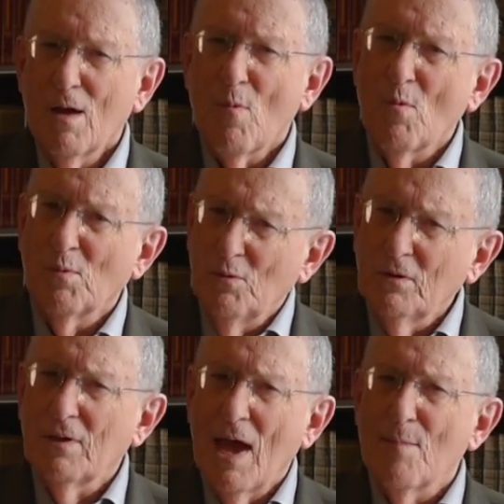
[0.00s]
But what's
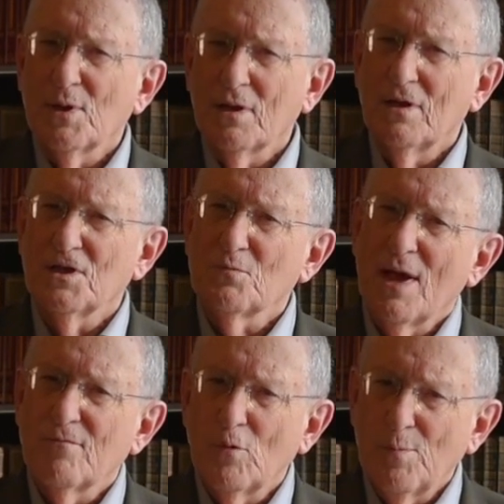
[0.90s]
really happening is we
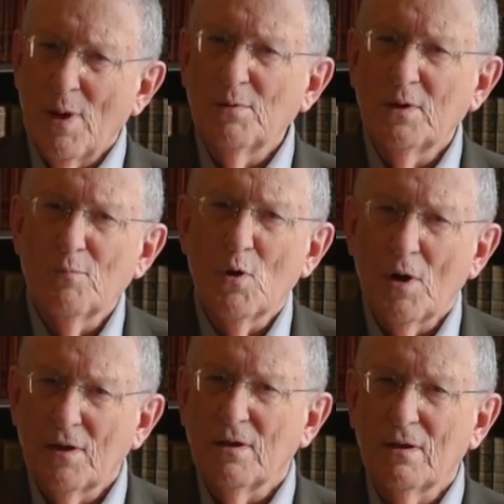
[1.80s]
have a Republican
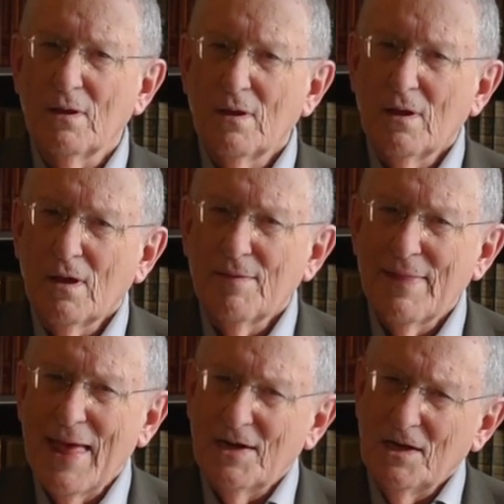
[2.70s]
Party
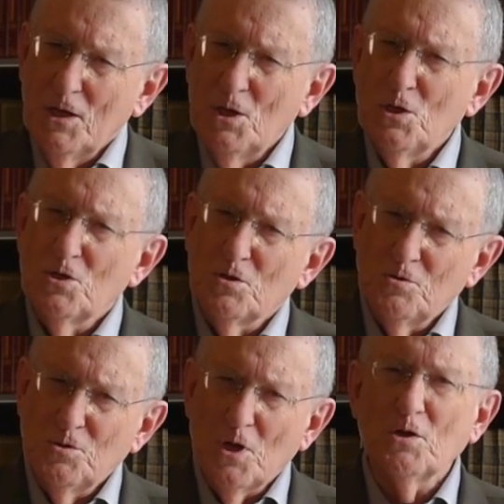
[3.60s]
that at each
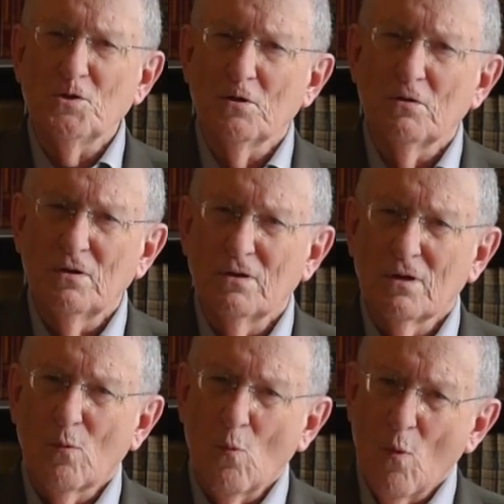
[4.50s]
juncture
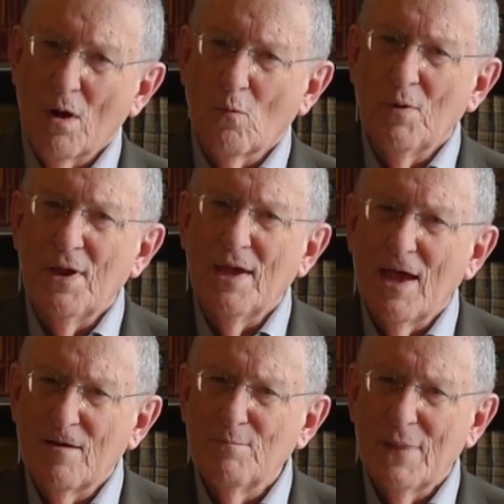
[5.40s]
where we
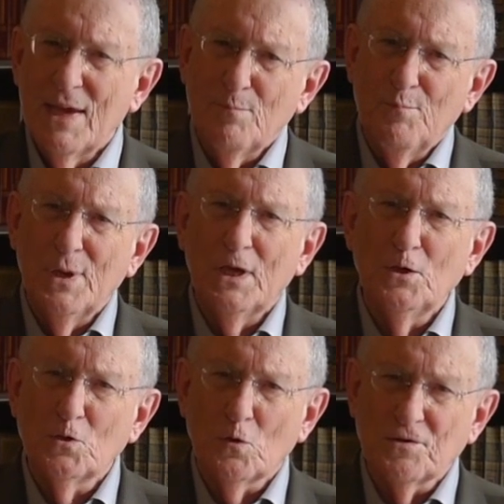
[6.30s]
have made
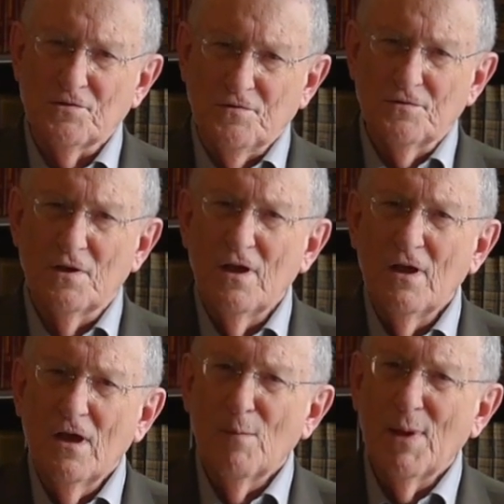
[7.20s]
big choices
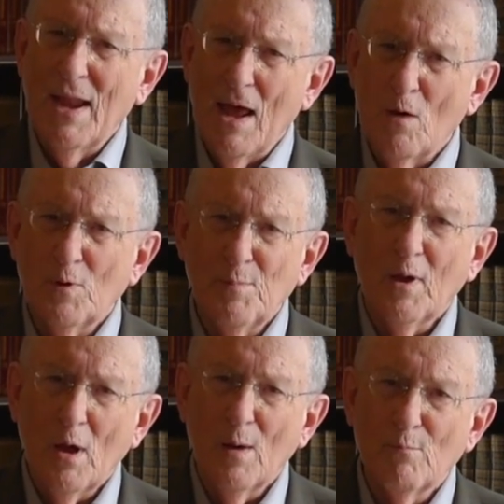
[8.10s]
about how we
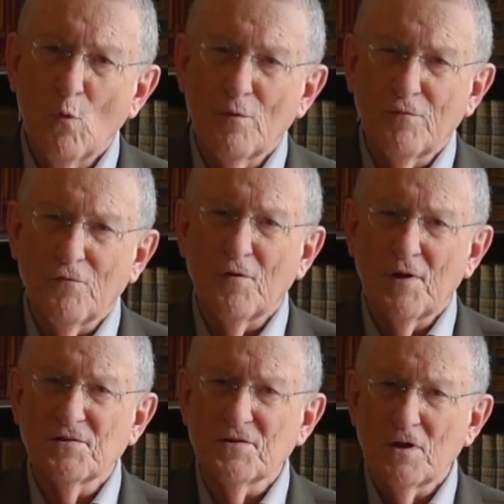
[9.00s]
become more
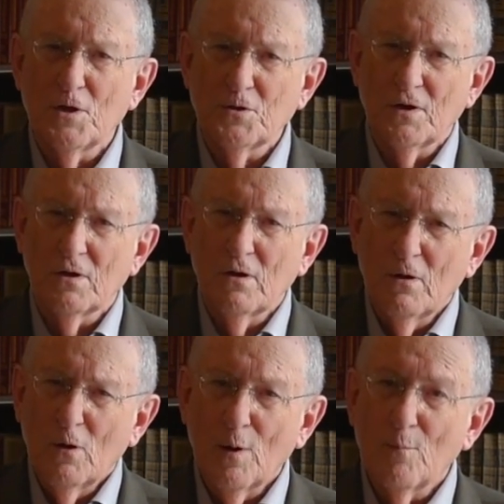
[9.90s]
free as a country,
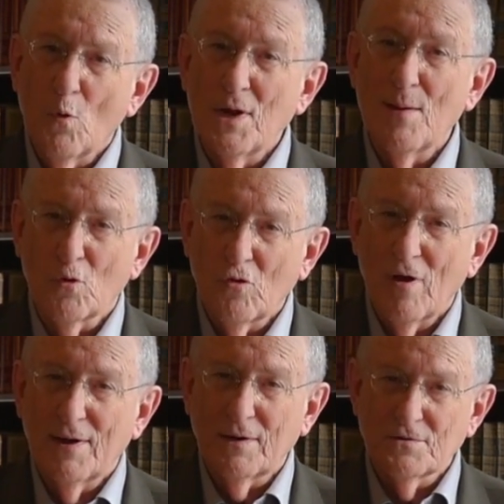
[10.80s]
are more
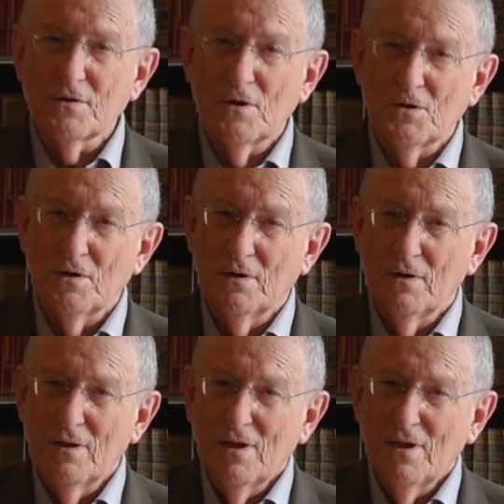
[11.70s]
democratic as a country.